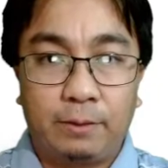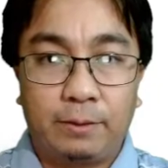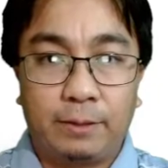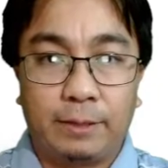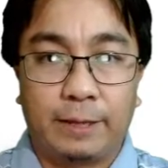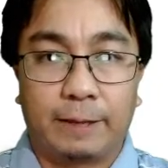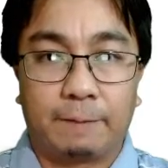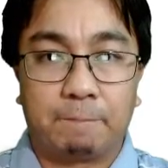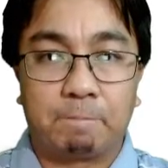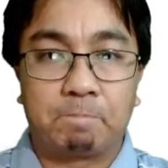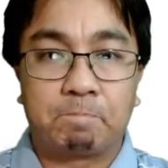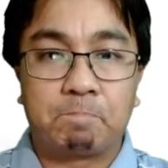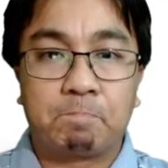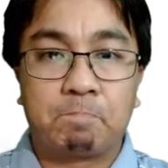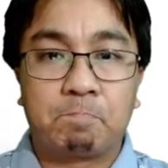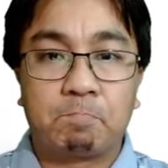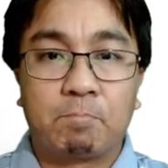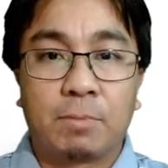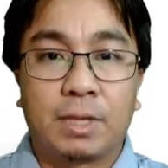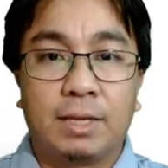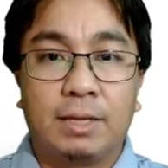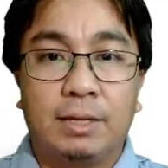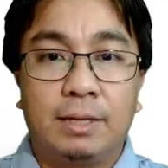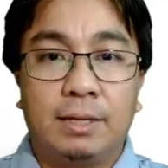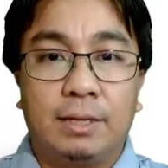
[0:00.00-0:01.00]
Okay,
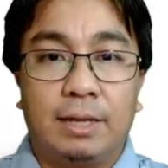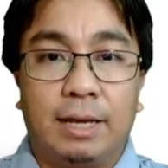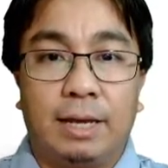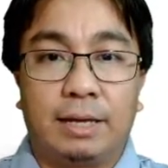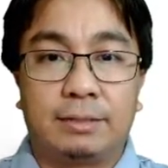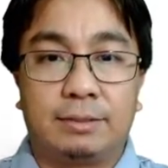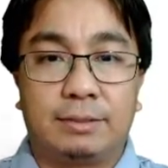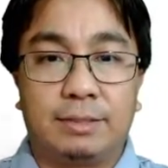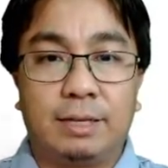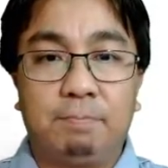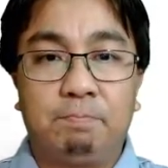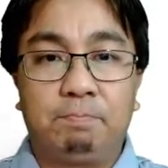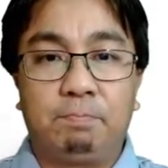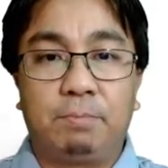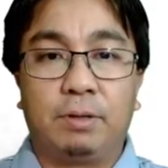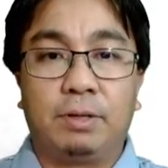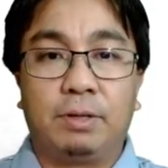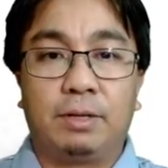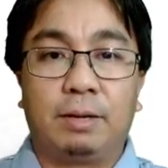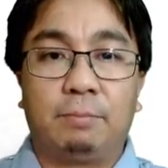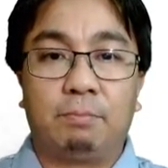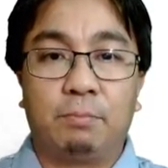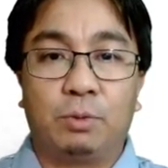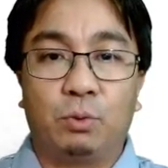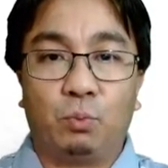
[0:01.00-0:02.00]
example
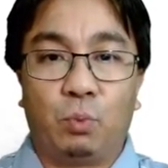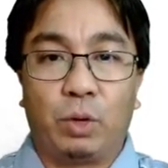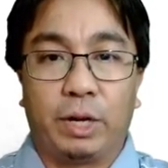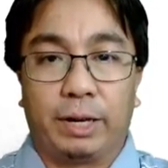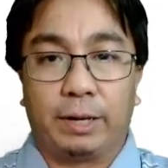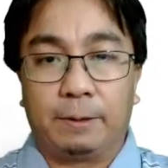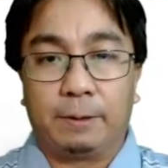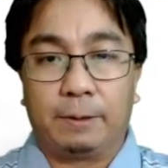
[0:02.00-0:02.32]
number 1.